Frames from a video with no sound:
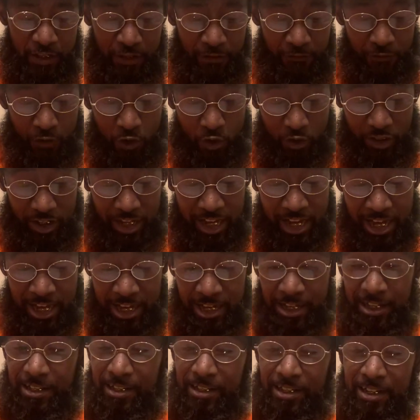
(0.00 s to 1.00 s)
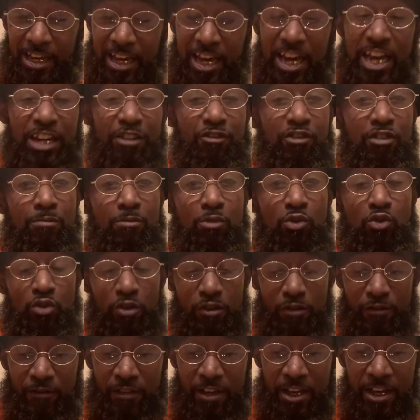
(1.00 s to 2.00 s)
first I had to remove
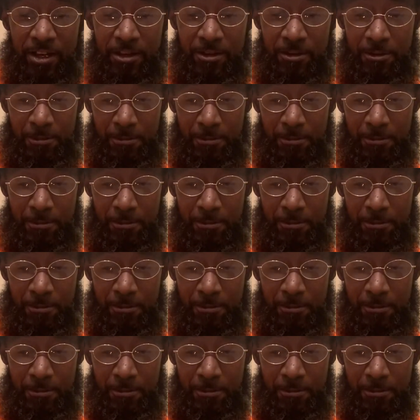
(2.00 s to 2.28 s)
the veil.